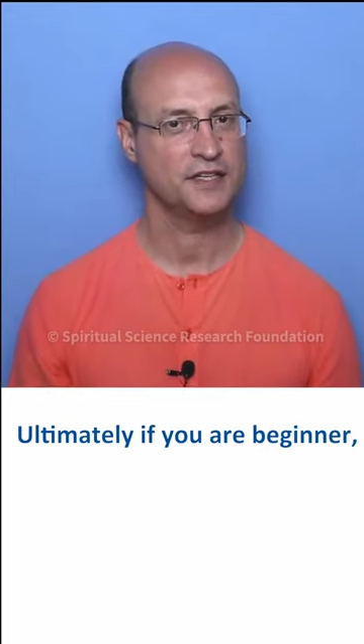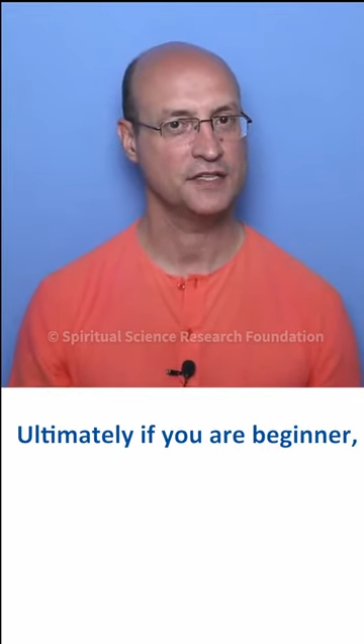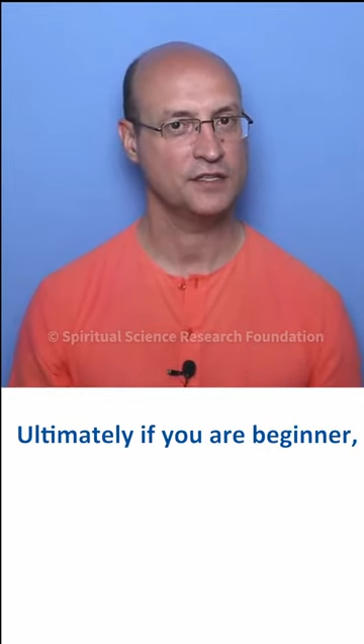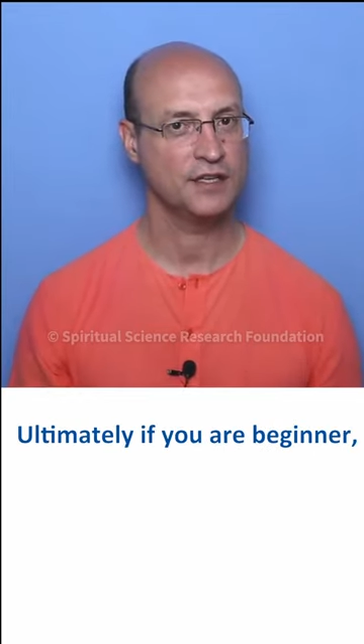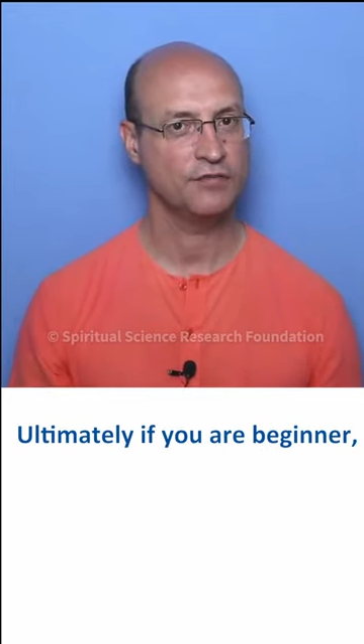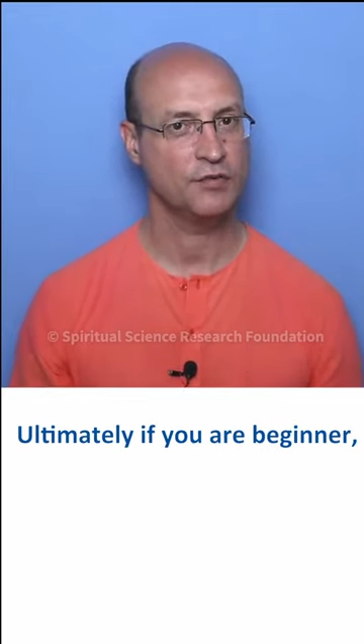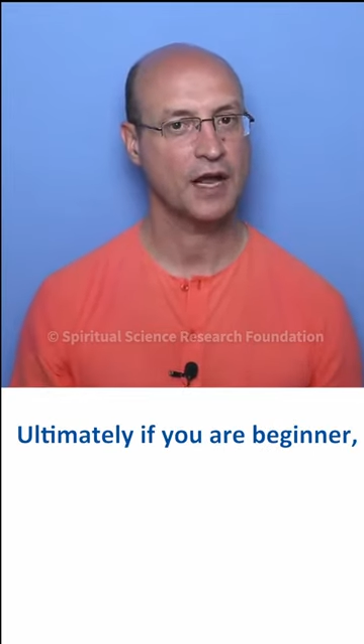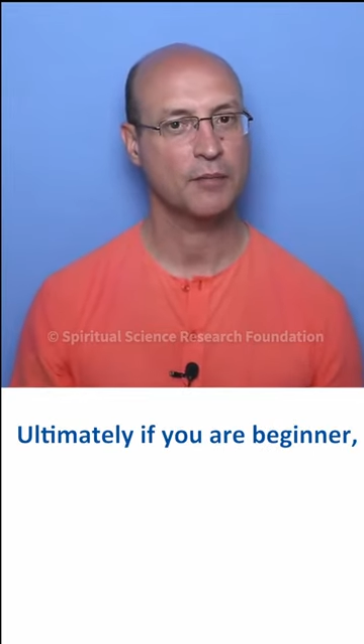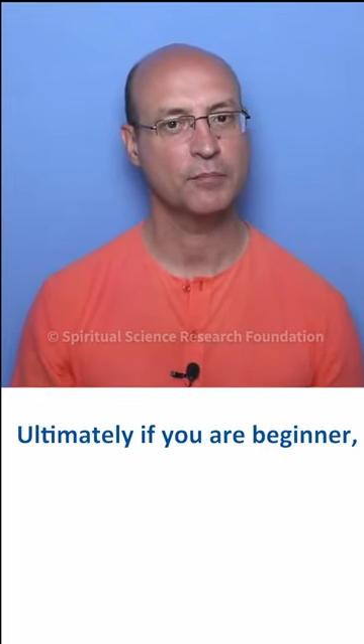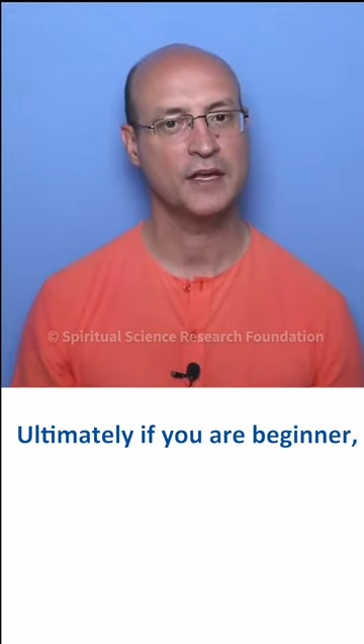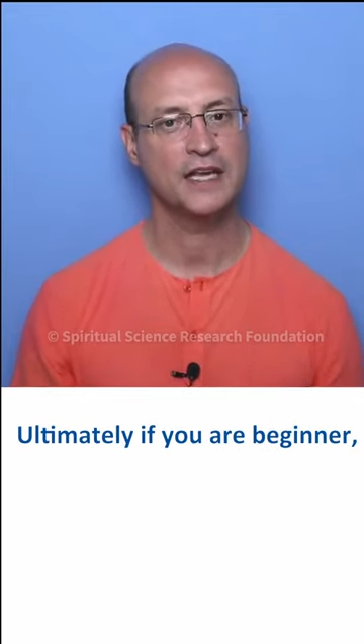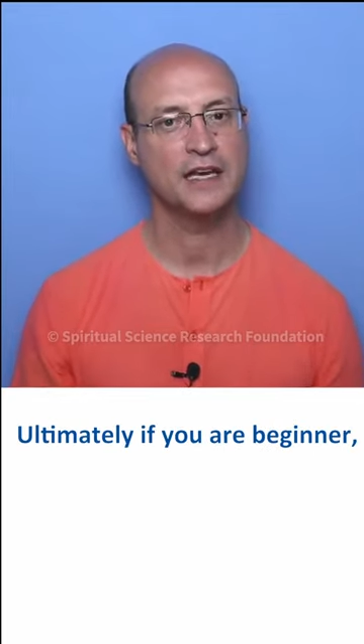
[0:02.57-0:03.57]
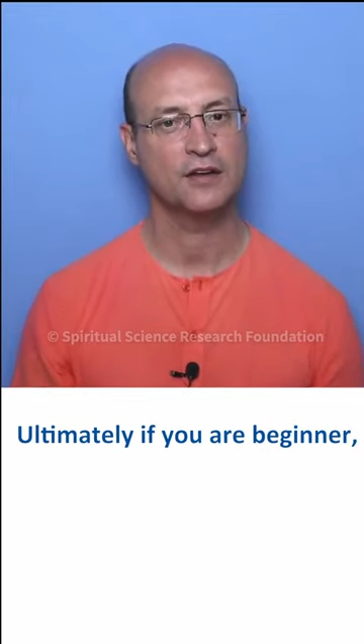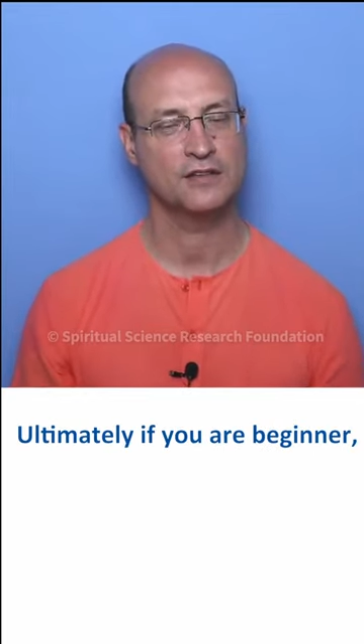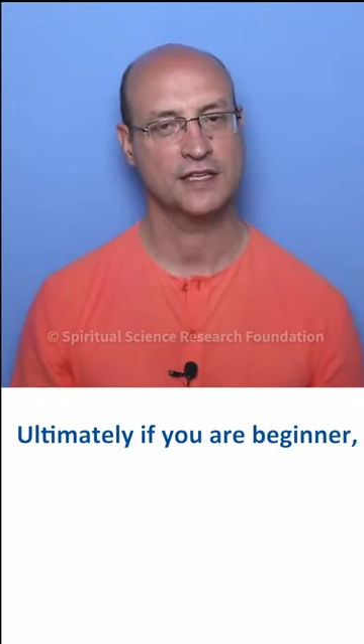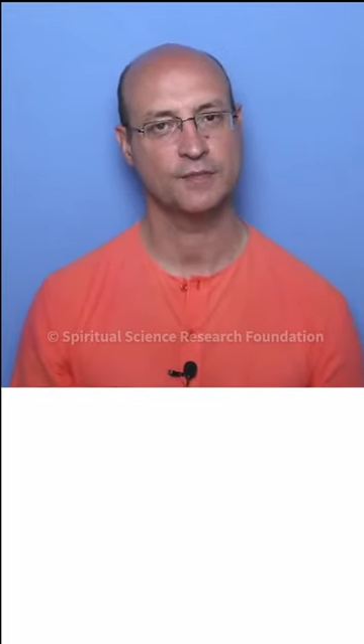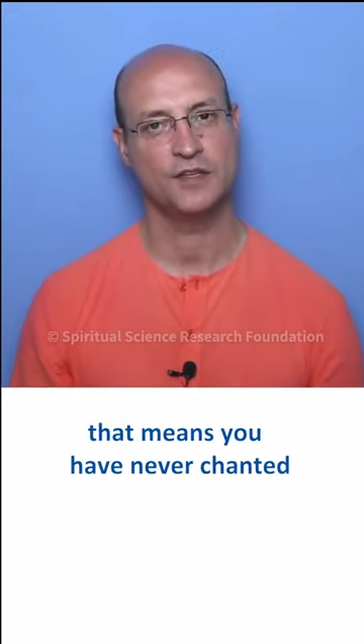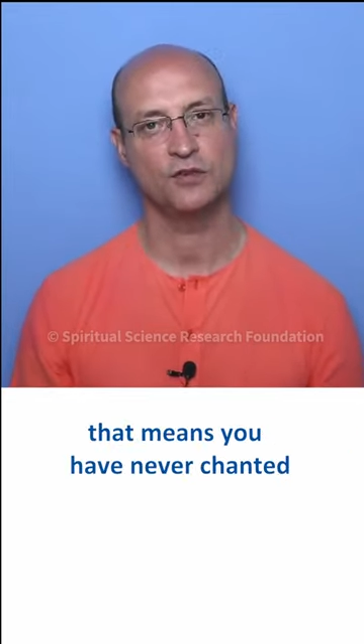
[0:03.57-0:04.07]
is if you are beginner
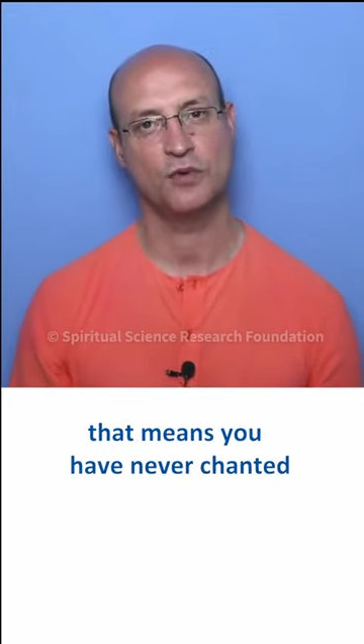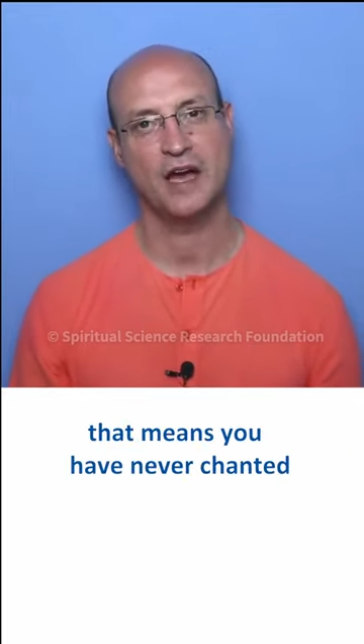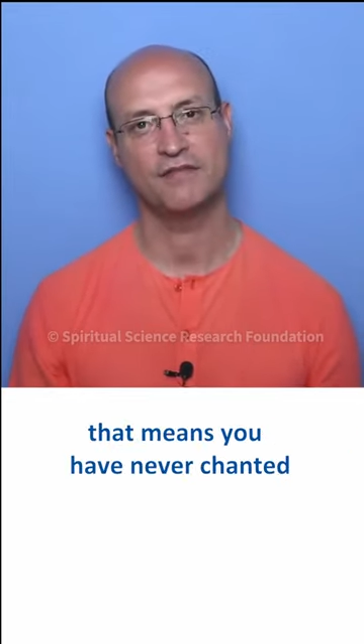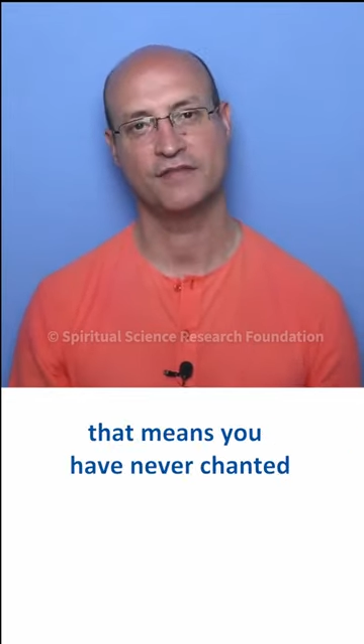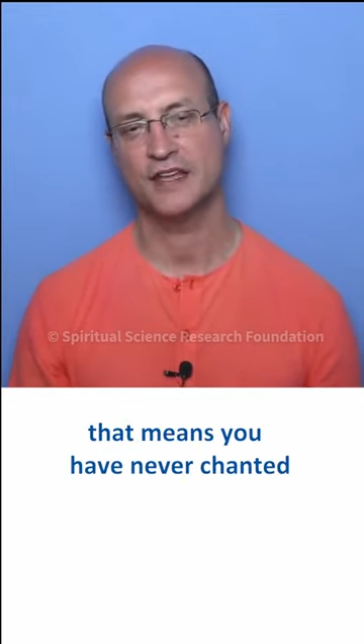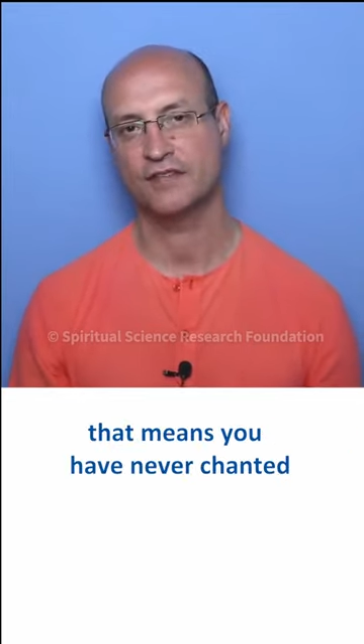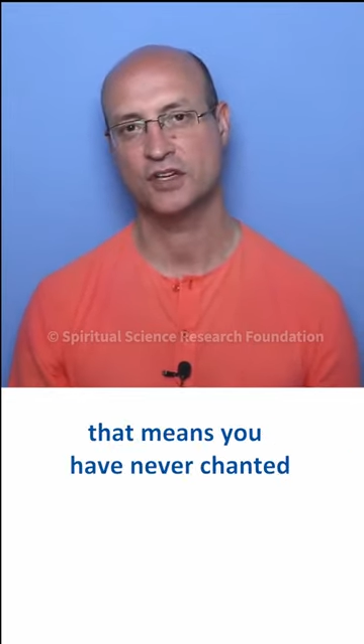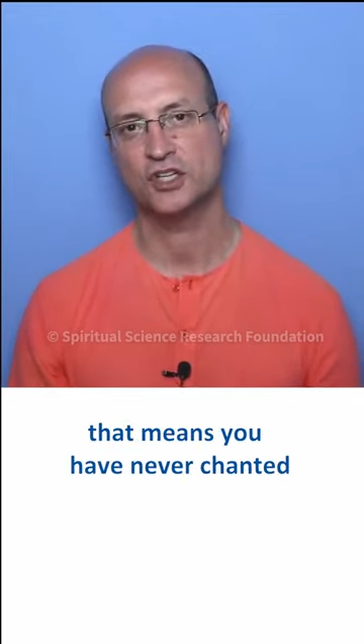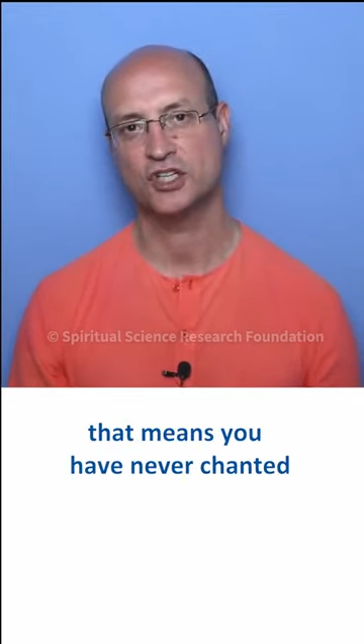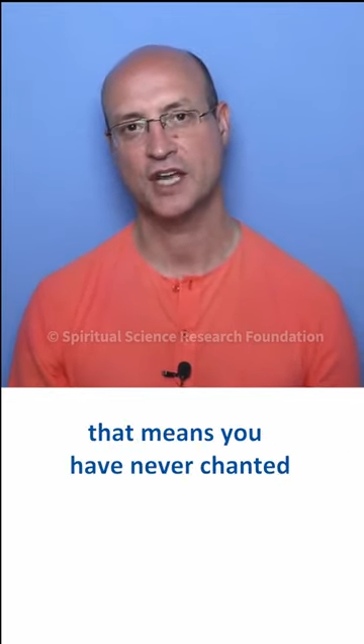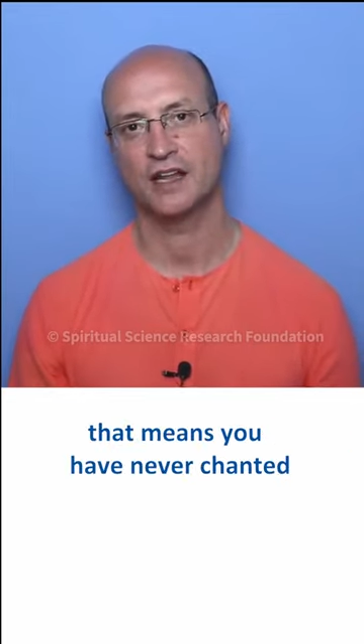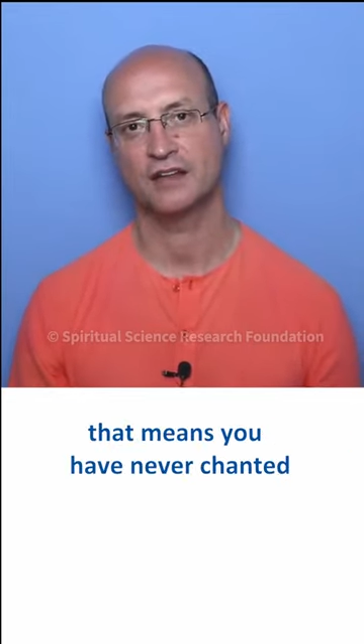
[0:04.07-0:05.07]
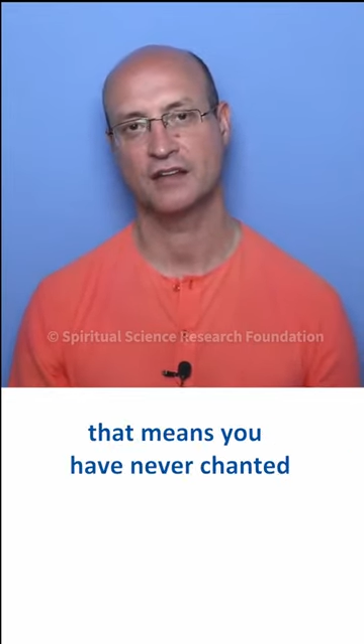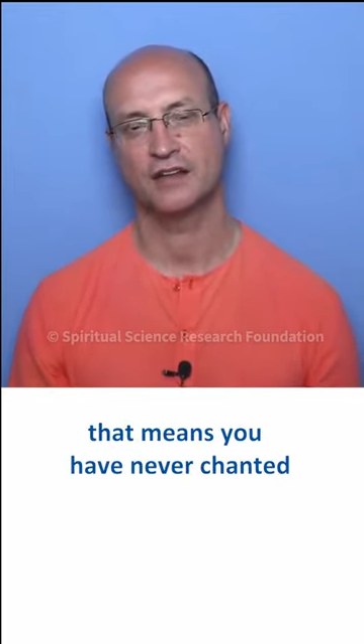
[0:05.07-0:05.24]
that means you have never chant